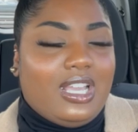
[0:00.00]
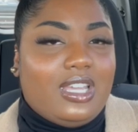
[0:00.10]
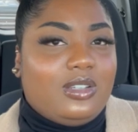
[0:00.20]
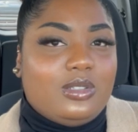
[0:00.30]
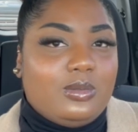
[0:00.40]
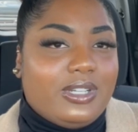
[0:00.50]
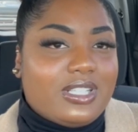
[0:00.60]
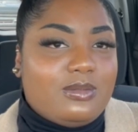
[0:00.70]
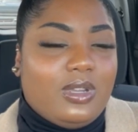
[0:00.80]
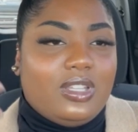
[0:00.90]
gotta go to work
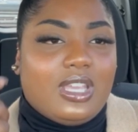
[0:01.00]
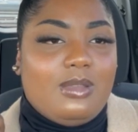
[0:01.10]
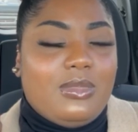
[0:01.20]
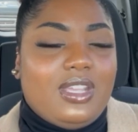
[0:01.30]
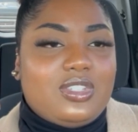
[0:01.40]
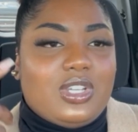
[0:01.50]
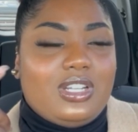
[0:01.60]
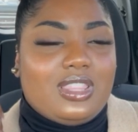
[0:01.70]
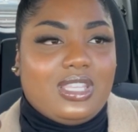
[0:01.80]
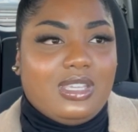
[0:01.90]
tomorrow. Like I'm not trying
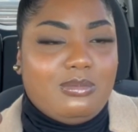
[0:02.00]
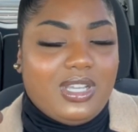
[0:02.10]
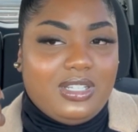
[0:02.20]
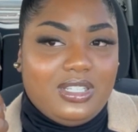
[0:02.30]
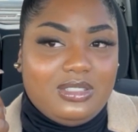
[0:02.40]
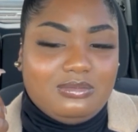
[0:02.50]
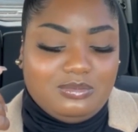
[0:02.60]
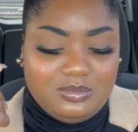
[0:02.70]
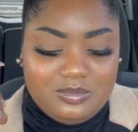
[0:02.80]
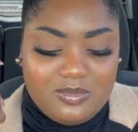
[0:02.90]
to think about it,
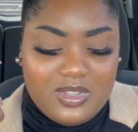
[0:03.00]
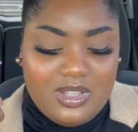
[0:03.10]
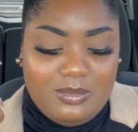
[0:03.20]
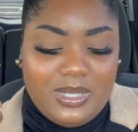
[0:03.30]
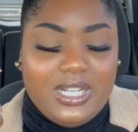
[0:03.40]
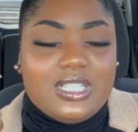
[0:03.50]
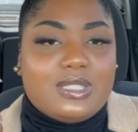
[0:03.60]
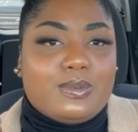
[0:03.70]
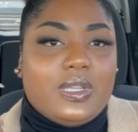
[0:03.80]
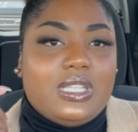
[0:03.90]
but I
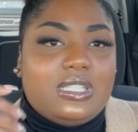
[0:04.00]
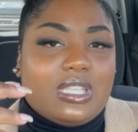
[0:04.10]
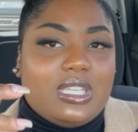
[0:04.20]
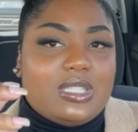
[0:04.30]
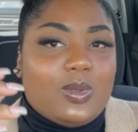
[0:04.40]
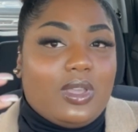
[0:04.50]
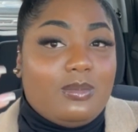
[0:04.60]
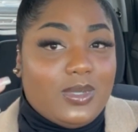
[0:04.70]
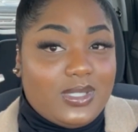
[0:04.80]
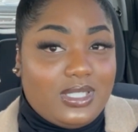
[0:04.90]
just pray these kids don't
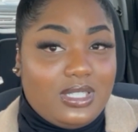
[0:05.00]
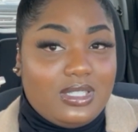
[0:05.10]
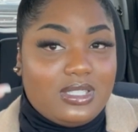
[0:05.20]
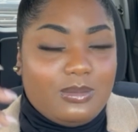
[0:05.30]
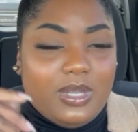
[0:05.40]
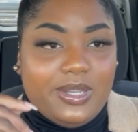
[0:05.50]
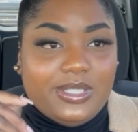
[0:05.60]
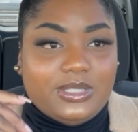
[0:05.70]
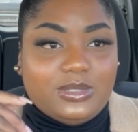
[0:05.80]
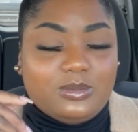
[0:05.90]
come on ten
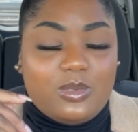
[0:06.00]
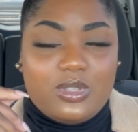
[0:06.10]
tomorrow.